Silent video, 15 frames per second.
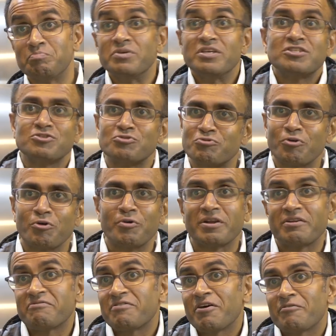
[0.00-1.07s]
bistro,
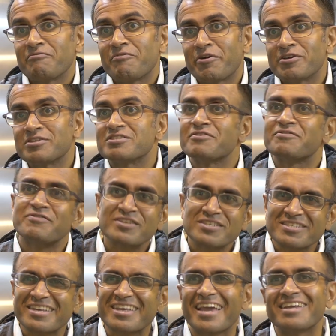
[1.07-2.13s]
and it felt very
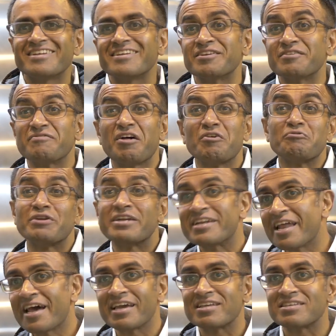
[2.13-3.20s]
sophisticated, and it felt really
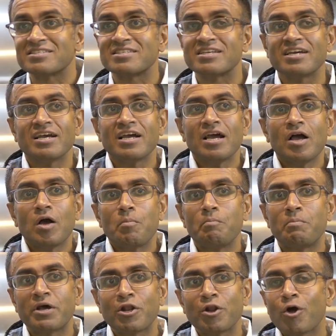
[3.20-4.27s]
nice.
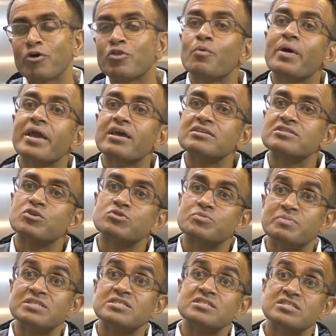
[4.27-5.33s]
But along the way, as those
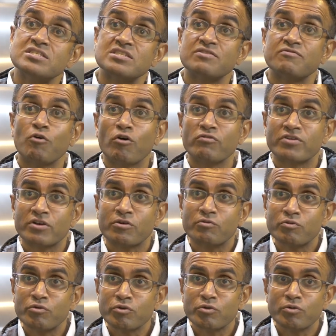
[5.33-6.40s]
businesses evolved and
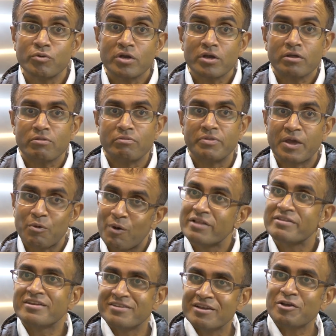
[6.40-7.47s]
grew, they,
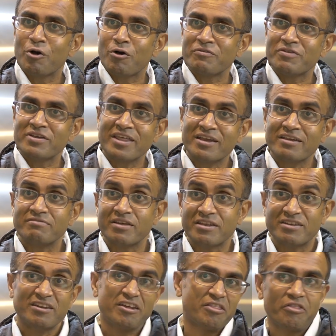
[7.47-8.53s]
while they did coffee, they, they
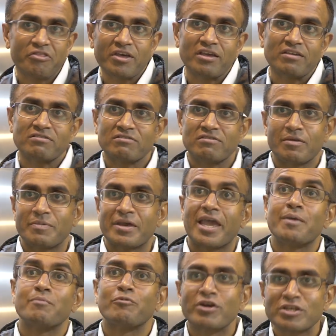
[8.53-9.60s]
did other things. They
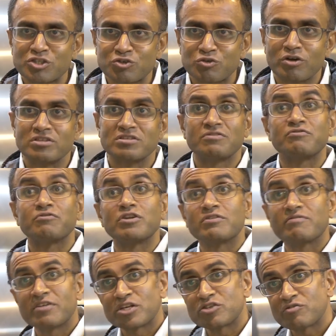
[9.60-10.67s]
became restaurants and fully
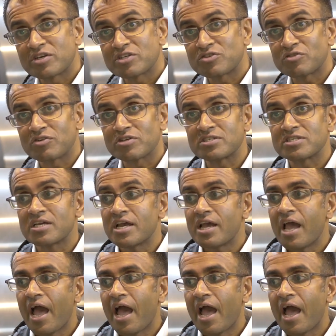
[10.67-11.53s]
fledged restaurants.